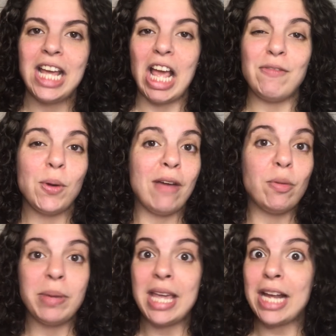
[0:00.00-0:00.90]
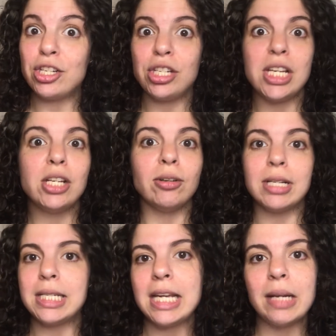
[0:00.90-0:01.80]
If you have a PhD or a
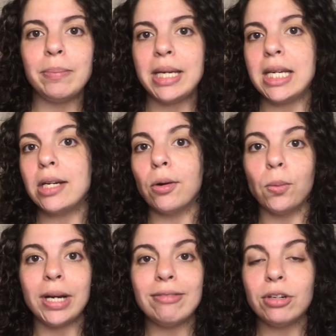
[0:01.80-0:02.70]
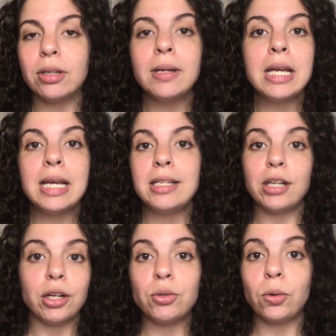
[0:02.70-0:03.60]
DNP or whatever
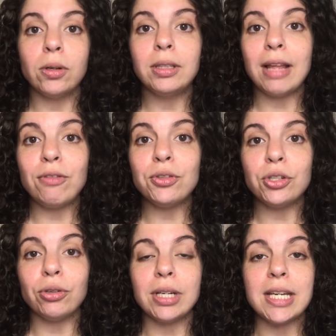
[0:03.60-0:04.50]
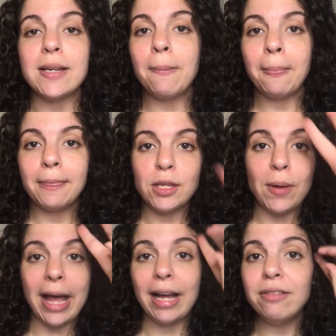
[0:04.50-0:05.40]
doctoral level degree you
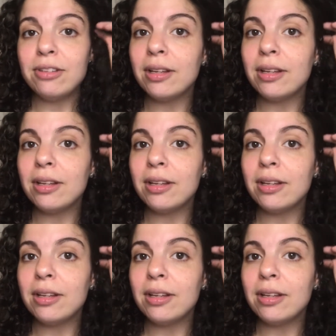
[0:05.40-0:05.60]
have,